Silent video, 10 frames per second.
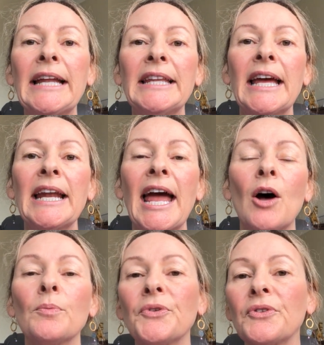And that
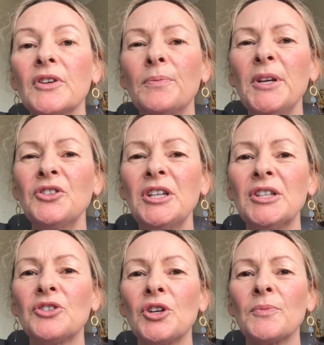helps,
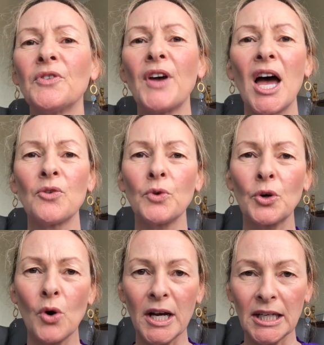especially in terms of
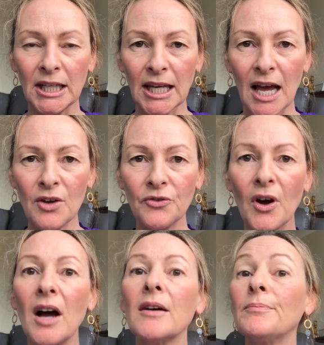unrequited love.
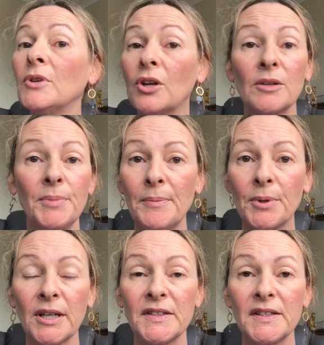A lot of
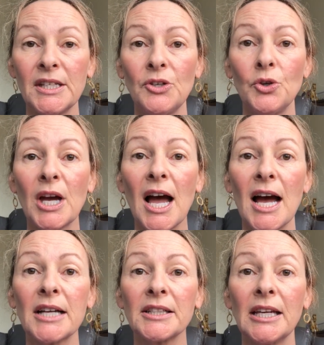people I see who
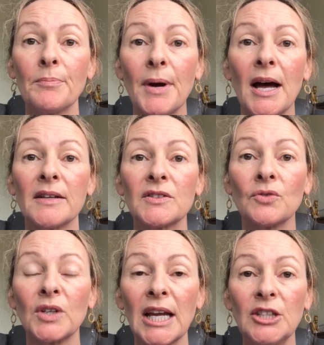can't get past a
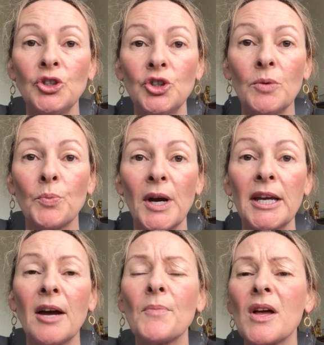relationship
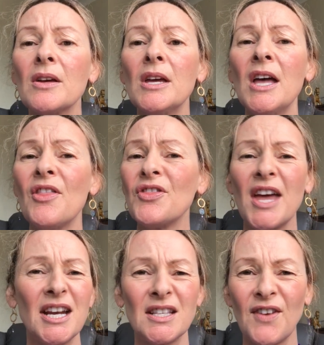breakup.
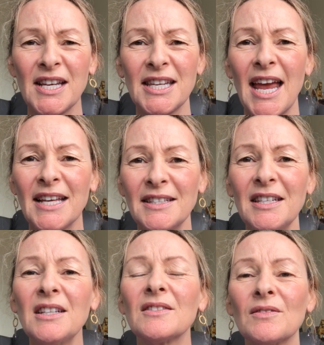That is
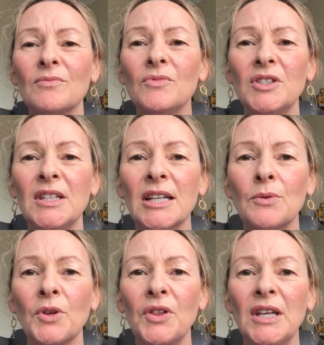fantastic,
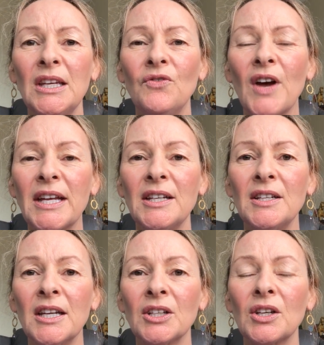dealing with the
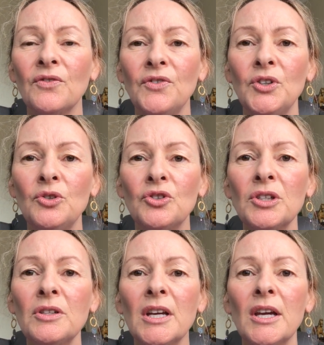vaded in
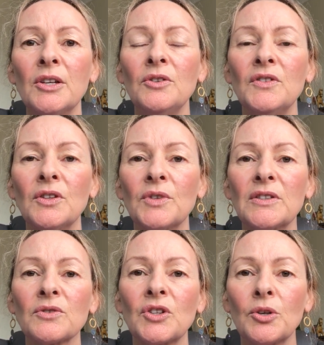confusion, using the
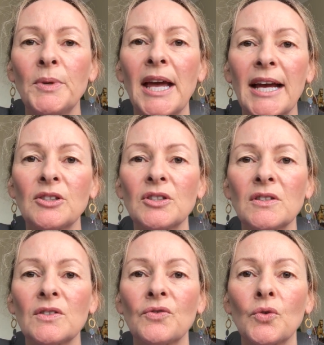resource therapy
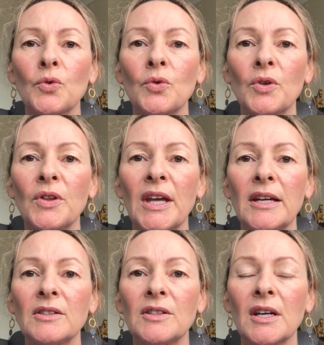actions for
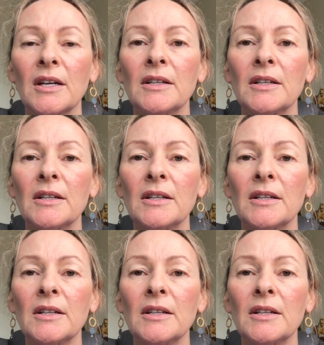that